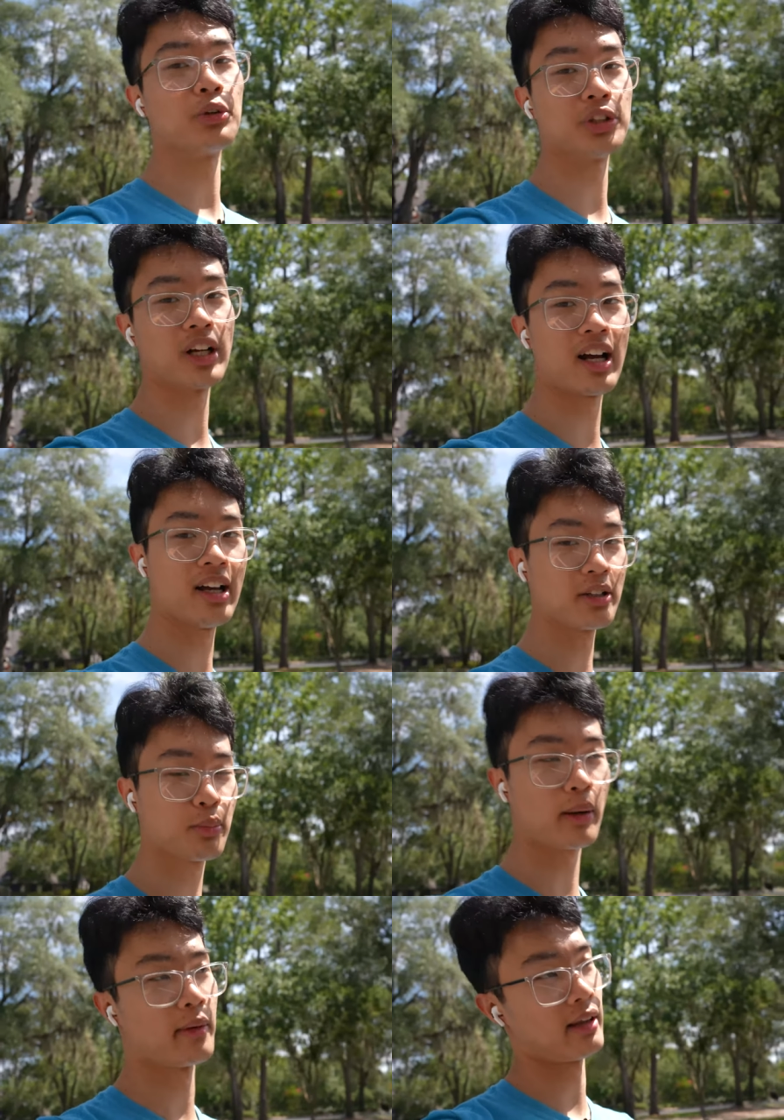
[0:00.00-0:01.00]
No shot, it's
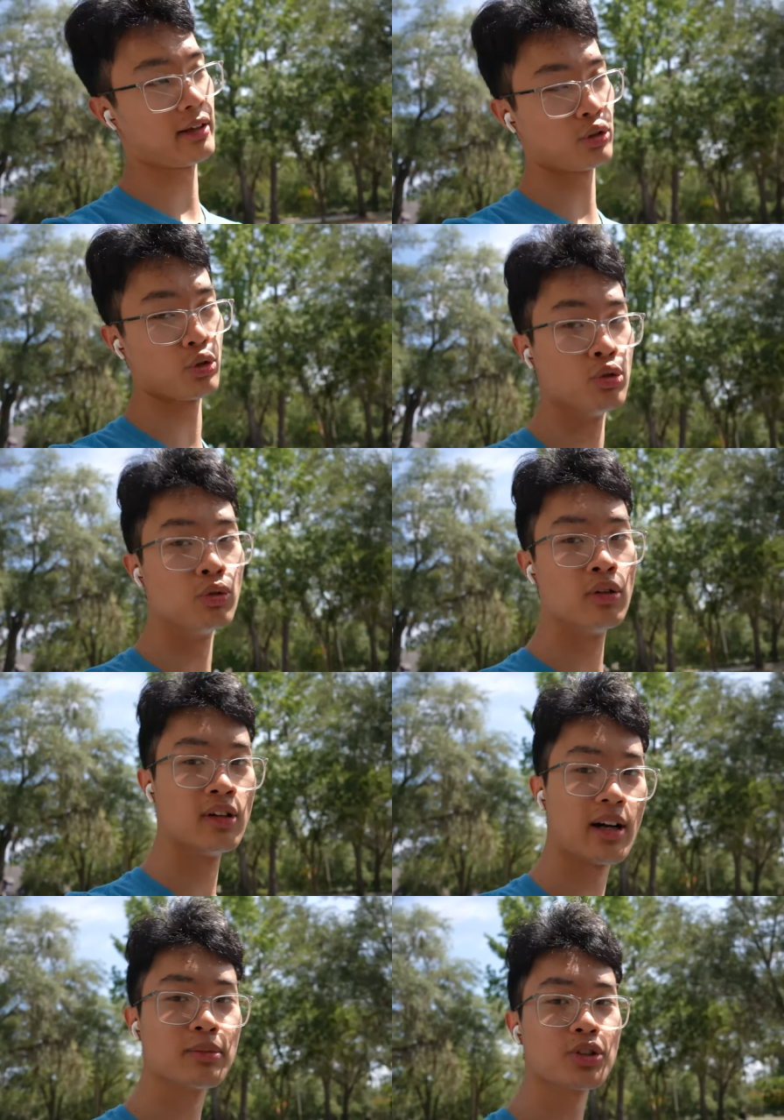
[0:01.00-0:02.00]
probably like two.
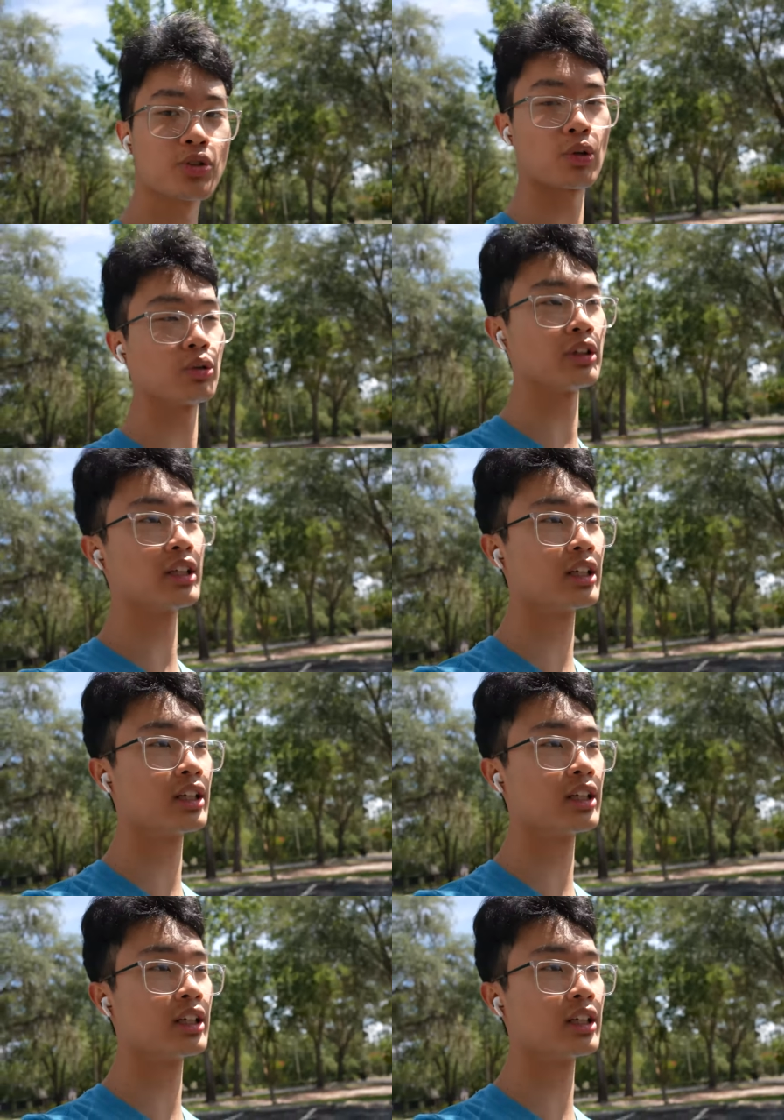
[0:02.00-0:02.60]
I'm just trolling.